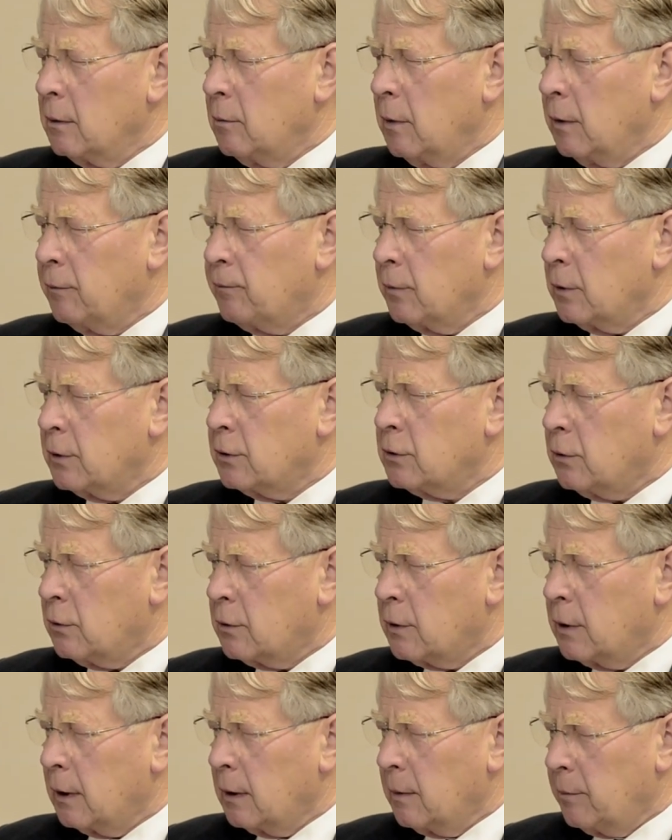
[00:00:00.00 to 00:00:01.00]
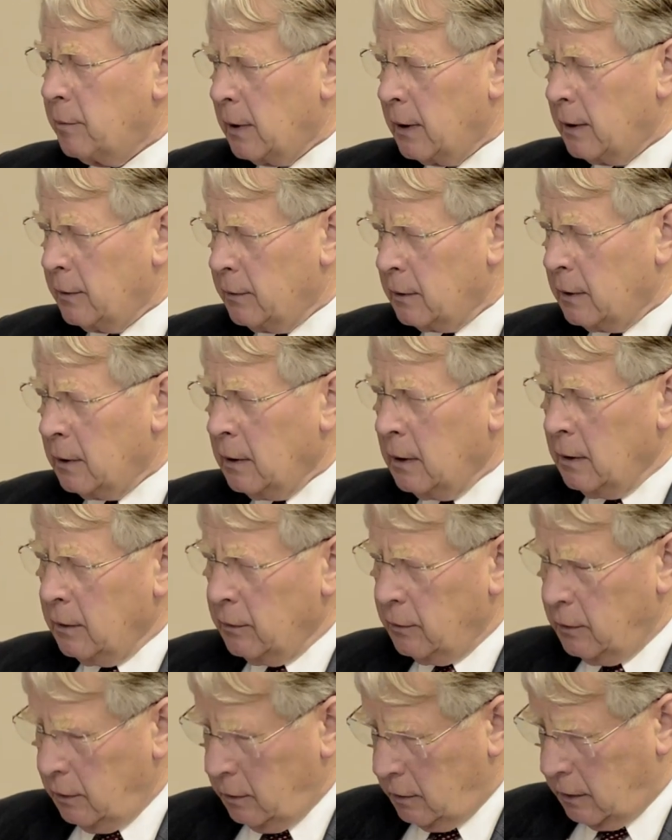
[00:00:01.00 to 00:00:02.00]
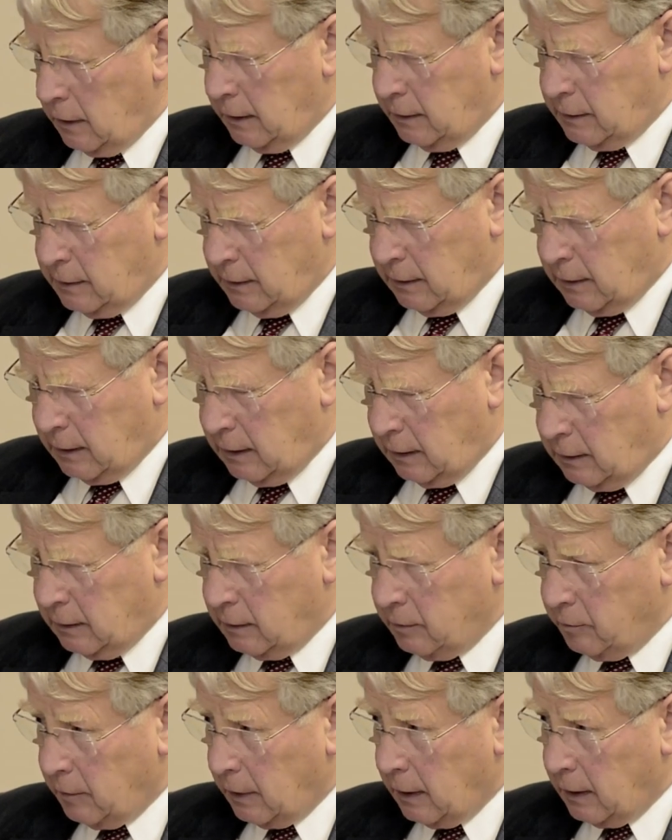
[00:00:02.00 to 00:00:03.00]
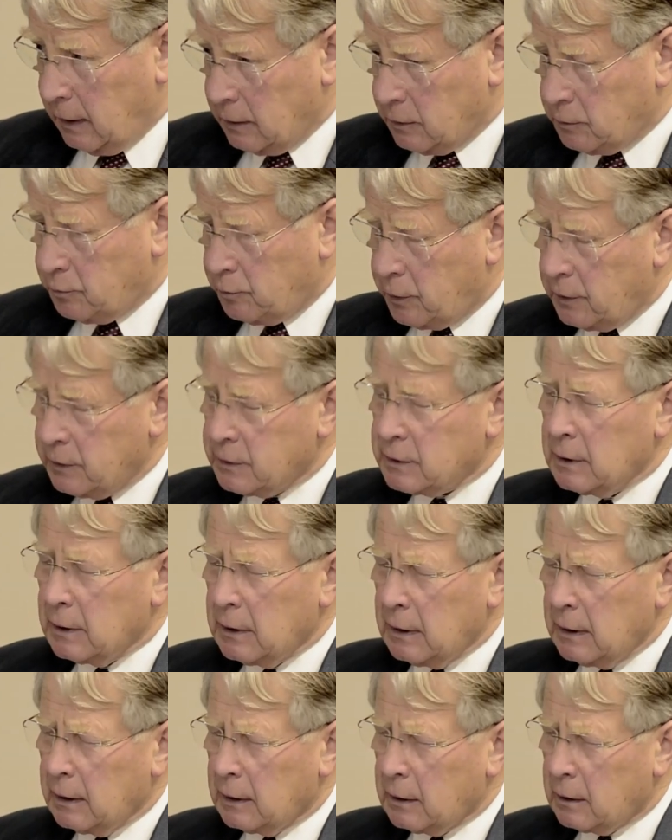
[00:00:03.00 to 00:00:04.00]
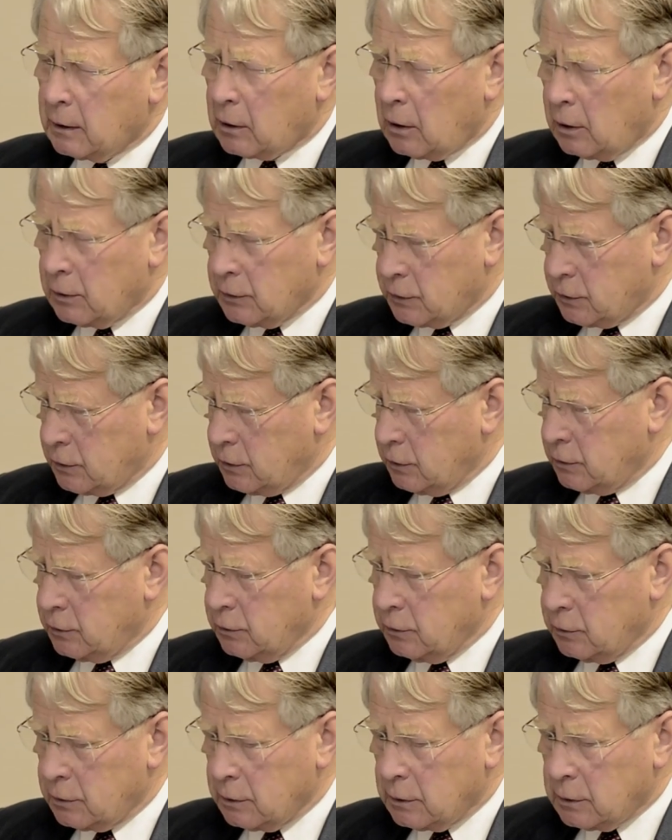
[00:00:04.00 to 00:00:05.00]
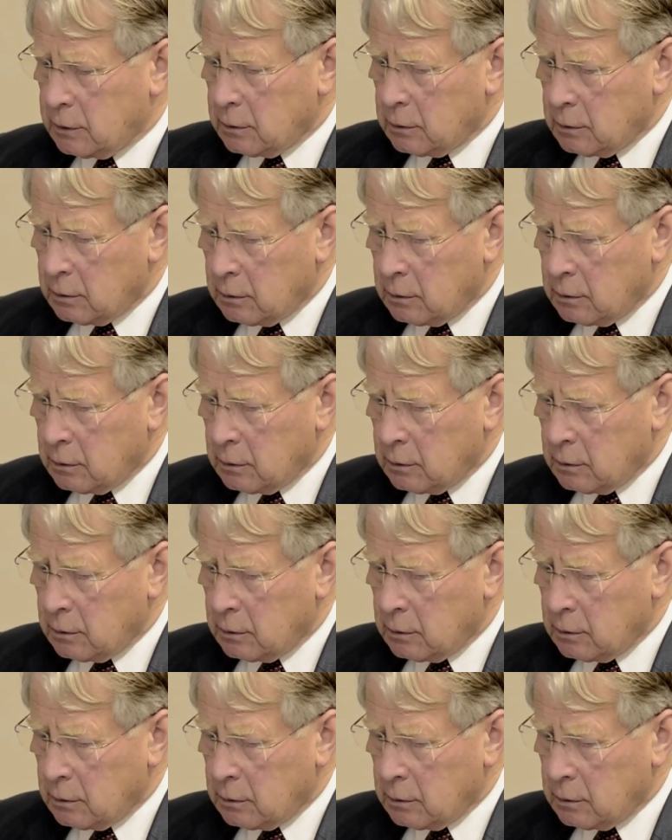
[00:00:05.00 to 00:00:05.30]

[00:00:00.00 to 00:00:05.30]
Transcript: if we're talking about the United Kingdom as presently constituted.